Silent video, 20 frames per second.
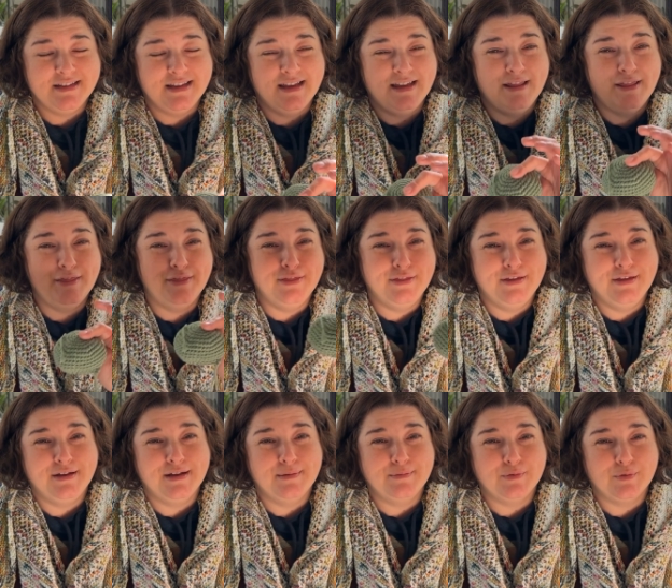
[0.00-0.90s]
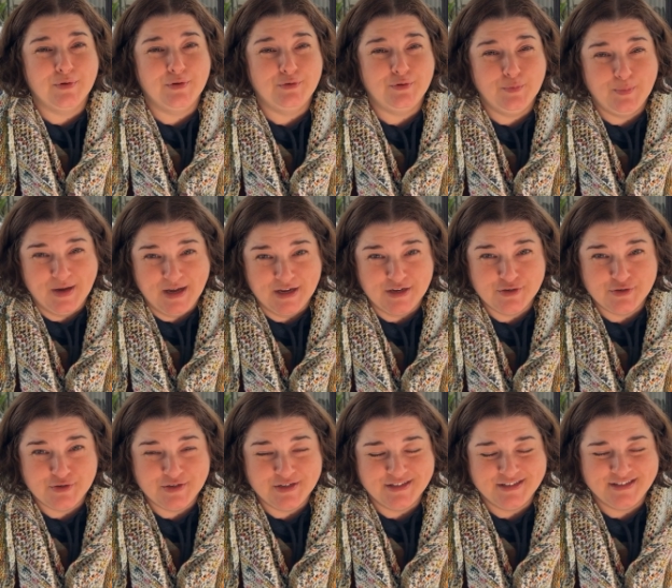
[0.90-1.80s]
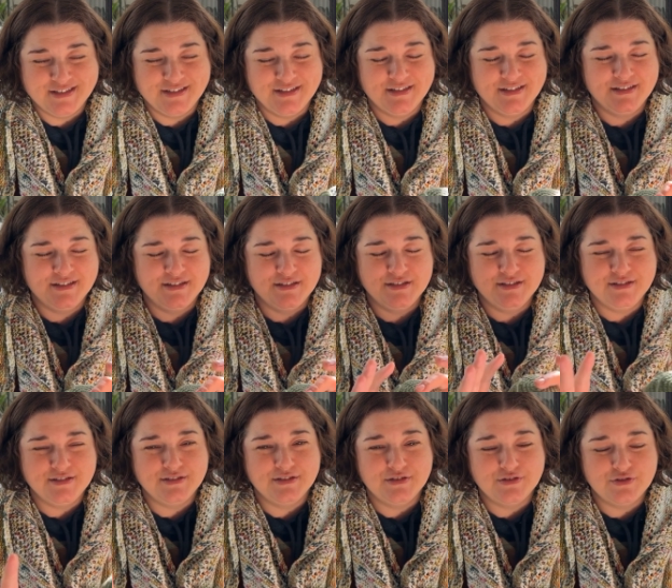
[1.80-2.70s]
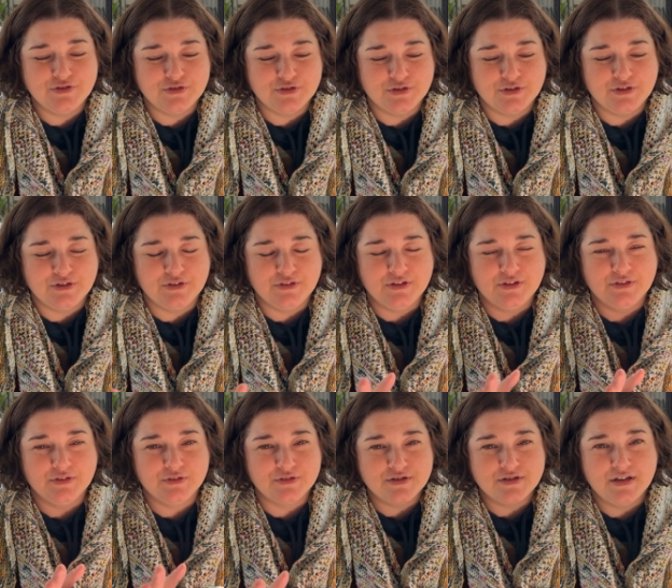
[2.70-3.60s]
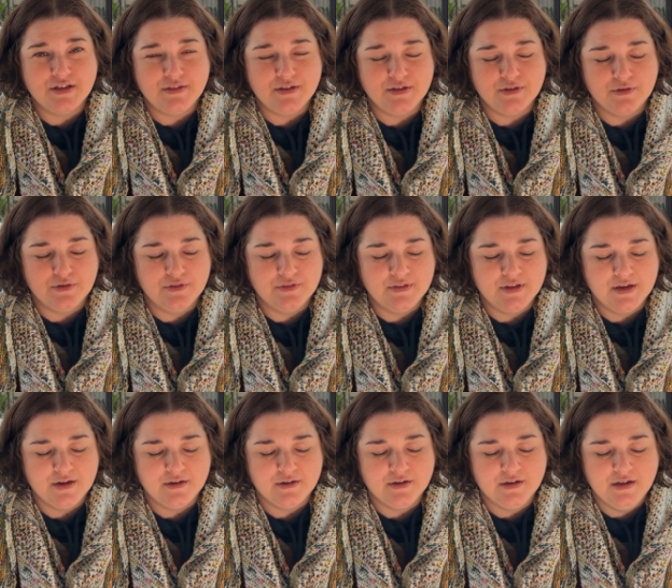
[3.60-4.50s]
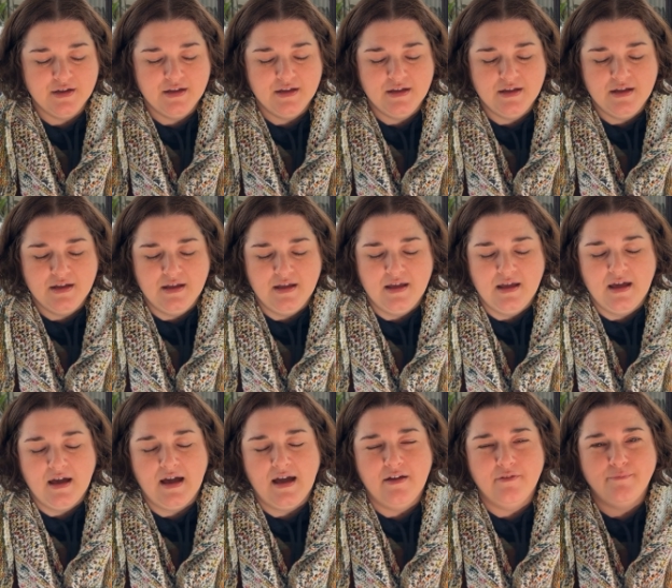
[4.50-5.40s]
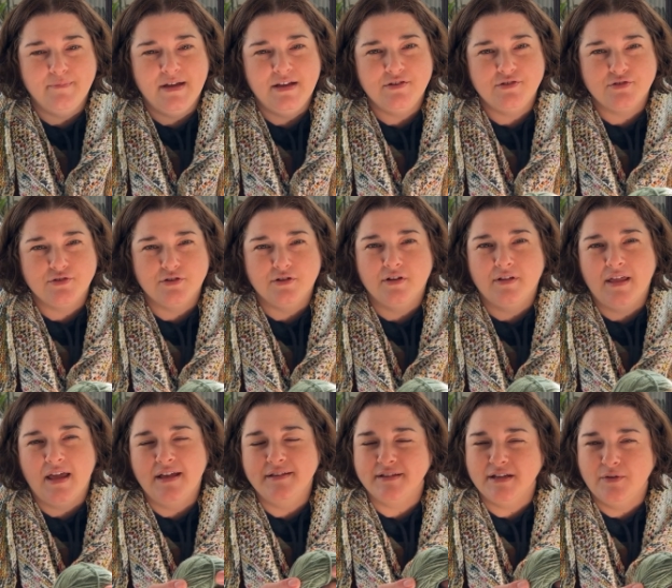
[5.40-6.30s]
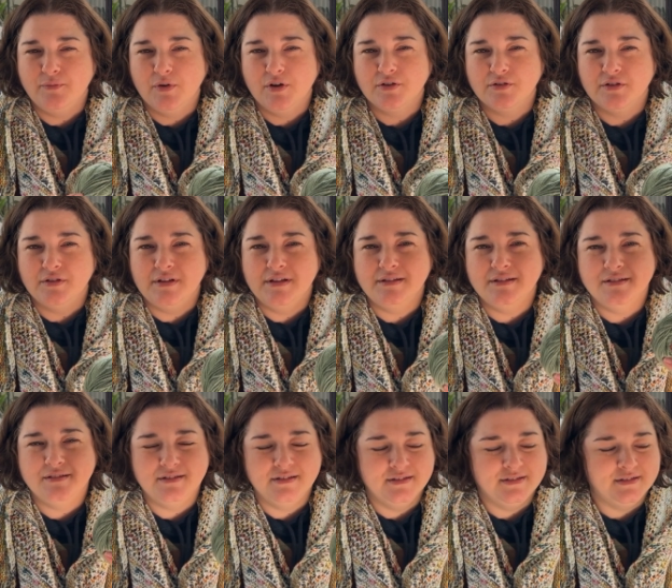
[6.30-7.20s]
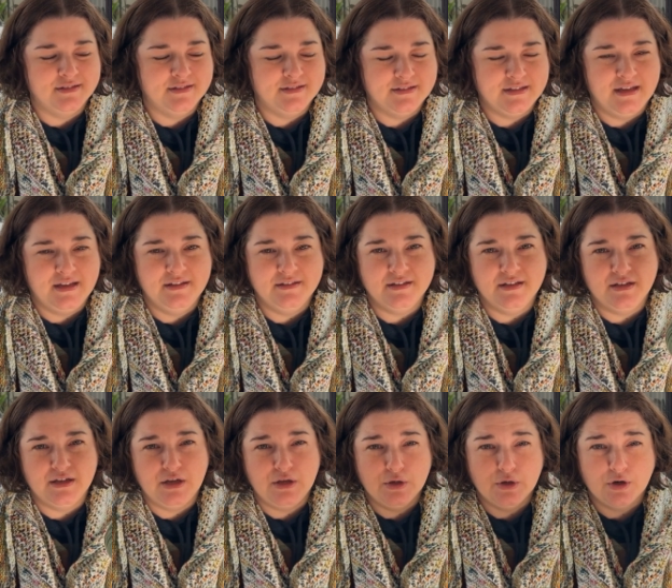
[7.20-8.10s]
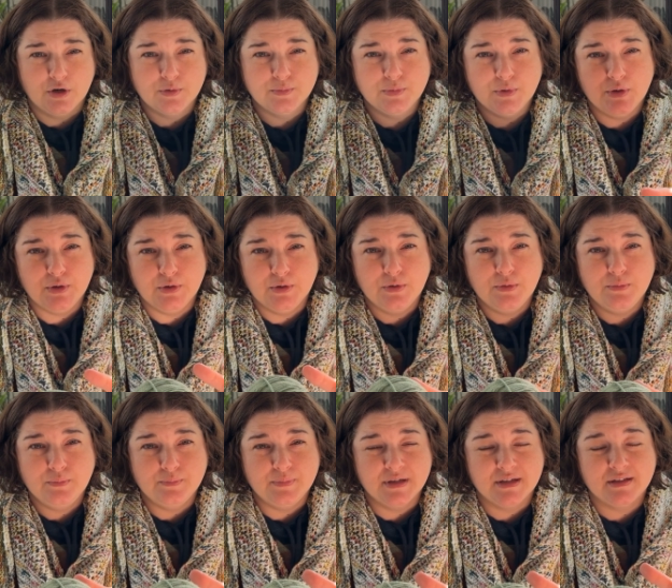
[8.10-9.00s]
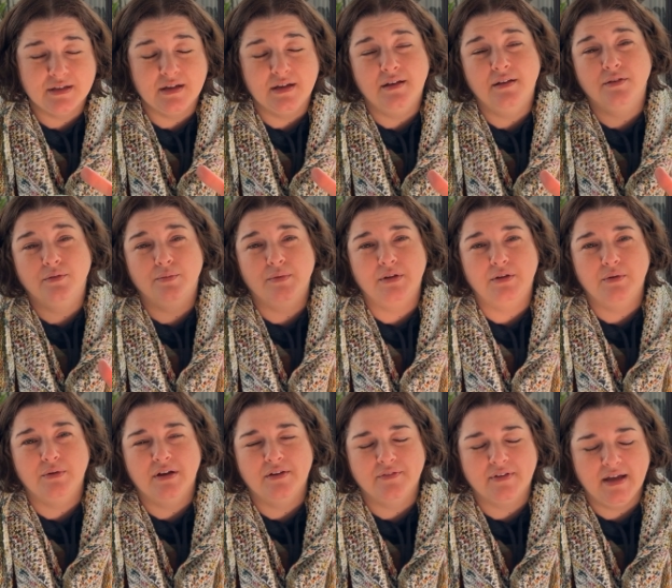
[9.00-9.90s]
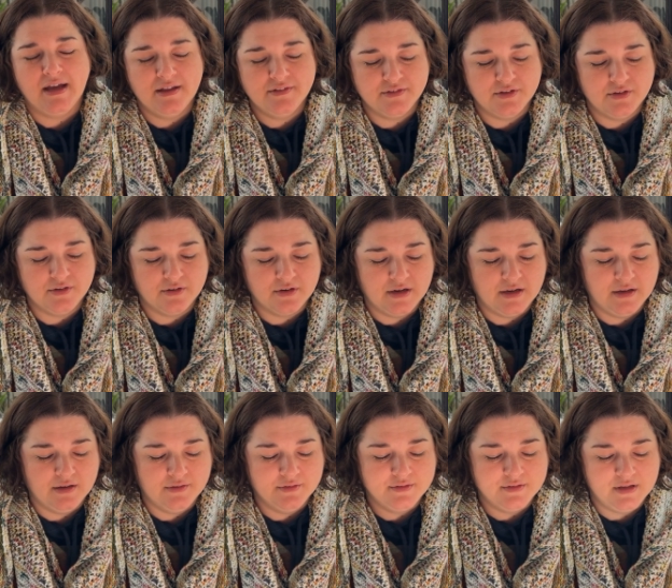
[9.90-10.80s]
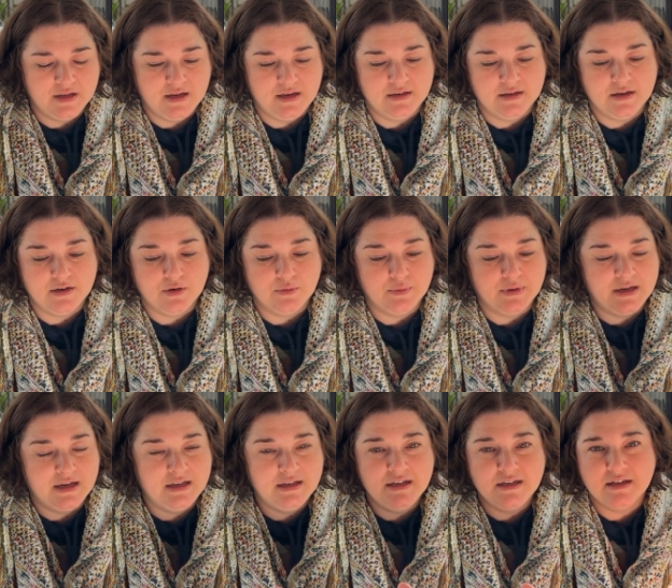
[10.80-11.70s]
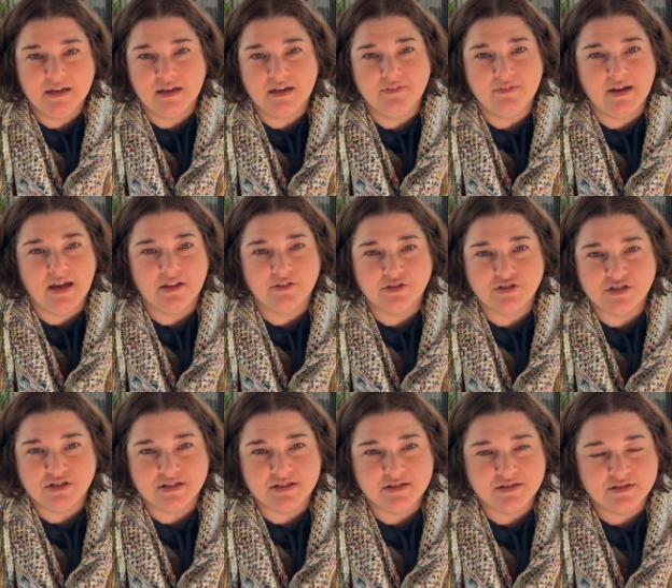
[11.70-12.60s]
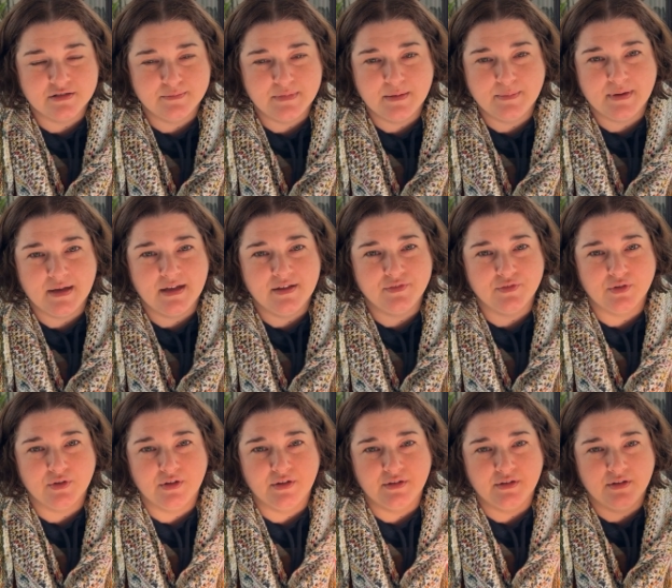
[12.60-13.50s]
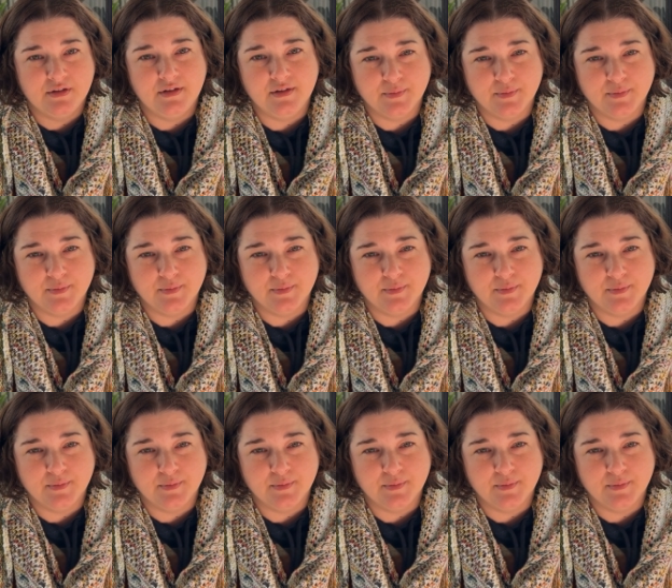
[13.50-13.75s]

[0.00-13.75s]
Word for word: and then I'm going to package it just to ensure that there's nothing on there I've made sure as I've worked on it that this stays in a yarn bowl because we do have cats in our house and I don't want any kind of allergens to be passed on to these